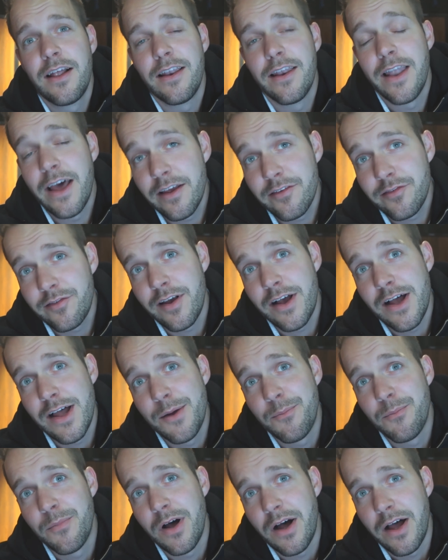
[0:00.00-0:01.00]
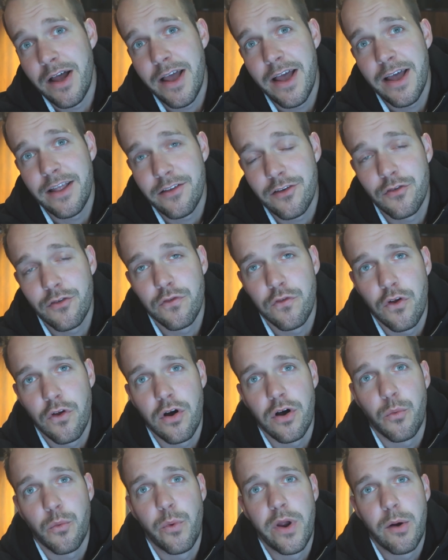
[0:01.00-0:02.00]
last time I had this
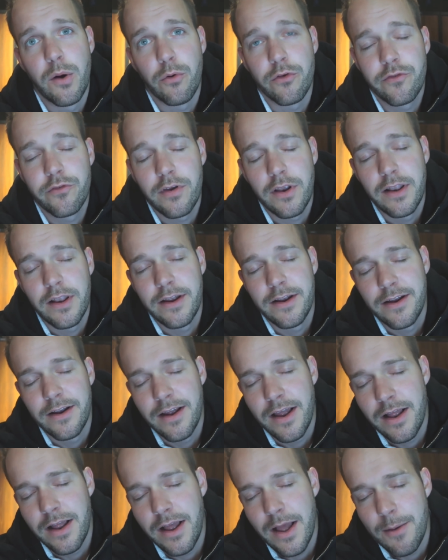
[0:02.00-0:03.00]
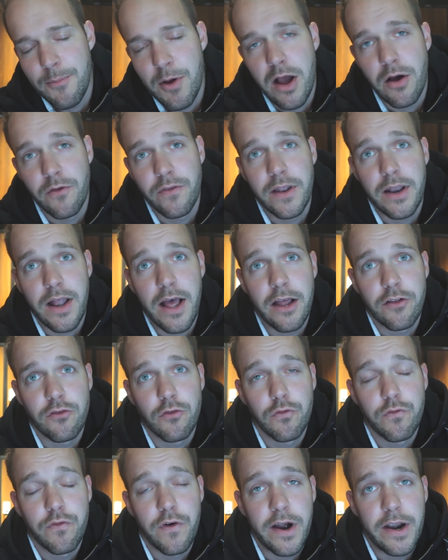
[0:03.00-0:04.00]
vlog where I was telling about that I had
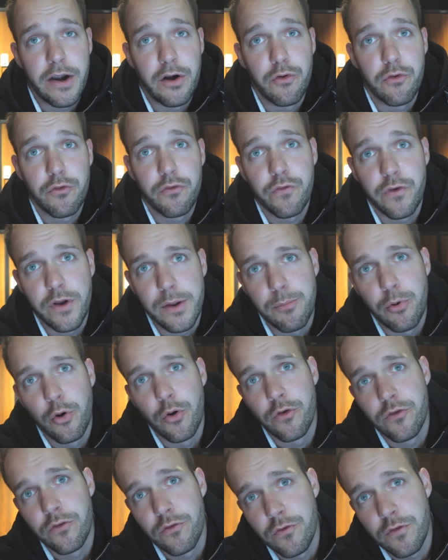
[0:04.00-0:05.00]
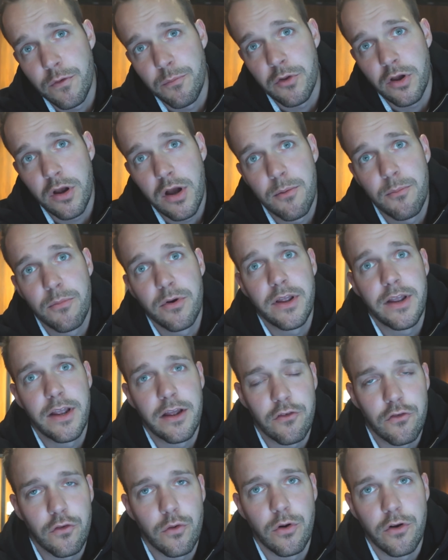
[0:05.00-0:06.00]
to fire 3 persons from the company
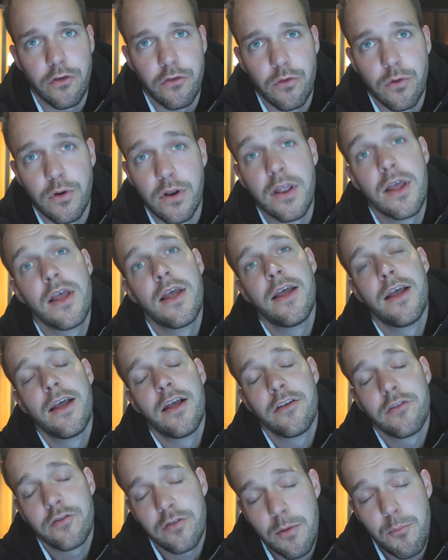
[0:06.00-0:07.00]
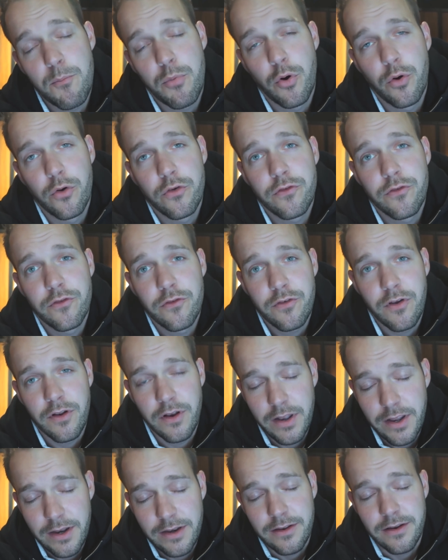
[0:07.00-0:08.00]
and so on and so on. Some persons
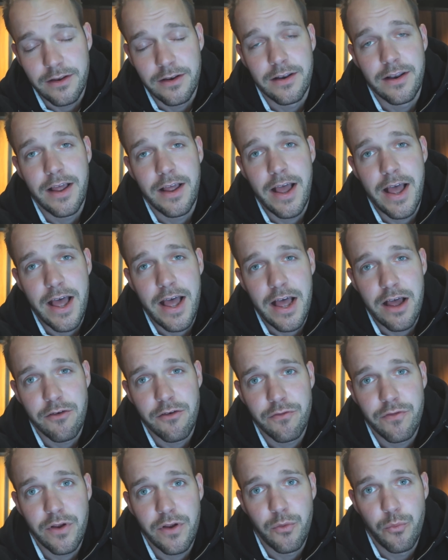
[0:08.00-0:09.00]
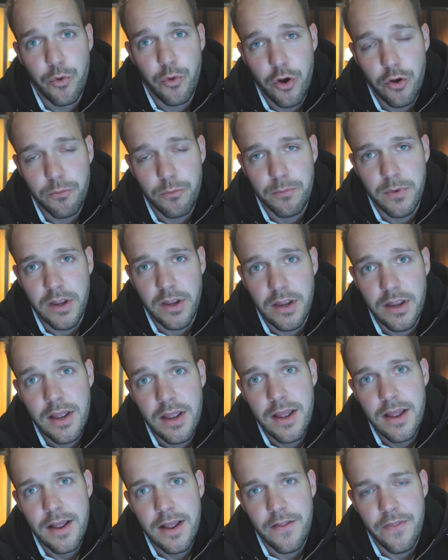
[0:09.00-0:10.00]
on LinkedIn have wrote
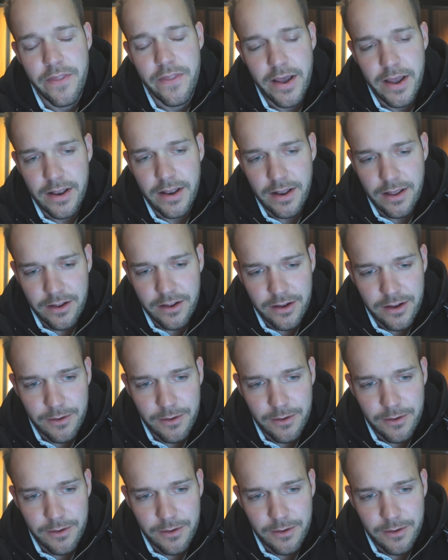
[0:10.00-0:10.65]
me that,